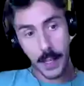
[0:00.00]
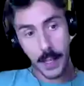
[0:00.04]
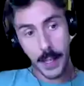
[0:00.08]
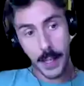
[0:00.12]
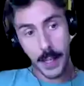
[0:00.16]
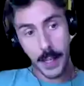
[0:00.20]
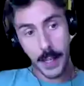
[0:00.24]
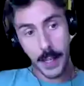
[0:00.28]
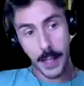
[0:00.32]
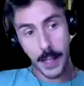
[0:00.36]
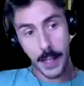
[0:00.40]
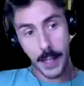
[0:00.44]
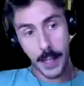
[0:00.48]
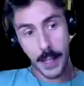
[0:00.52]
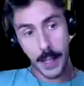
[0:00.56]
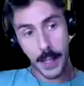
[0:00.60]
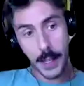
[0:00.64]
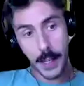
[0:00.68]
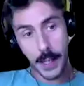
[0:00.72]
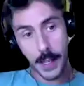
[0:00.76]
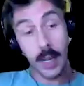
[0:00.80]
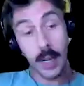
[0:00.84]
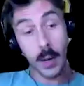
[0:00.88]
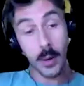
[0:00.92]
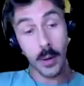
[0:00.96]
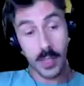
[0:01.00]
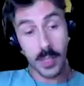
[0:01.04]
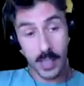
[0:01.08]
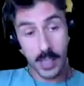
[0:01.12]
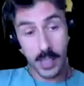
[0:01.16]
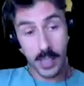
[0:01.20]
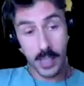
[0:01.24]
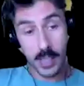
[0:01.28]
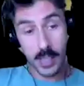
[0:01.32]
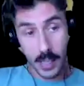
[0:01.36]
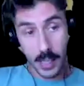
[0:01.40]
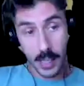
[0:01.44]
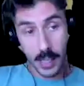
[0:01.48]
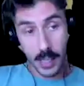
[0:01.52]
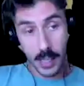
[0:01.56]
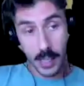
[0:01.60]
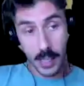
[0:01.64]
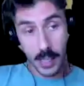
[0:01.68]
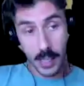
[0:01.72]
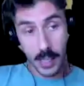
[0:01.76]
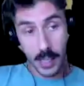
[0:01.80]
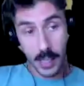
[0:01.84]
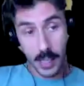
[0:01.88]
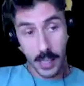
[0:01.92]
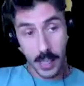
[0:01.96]
in our sector, in
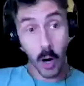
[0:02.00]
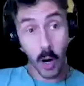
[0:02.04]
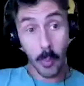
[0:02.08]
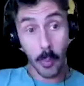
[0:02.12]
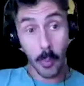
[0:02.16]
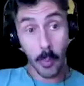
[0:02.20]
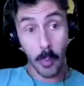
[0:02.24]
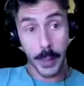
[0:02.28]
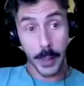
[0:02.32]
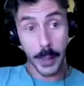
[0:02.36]
our company.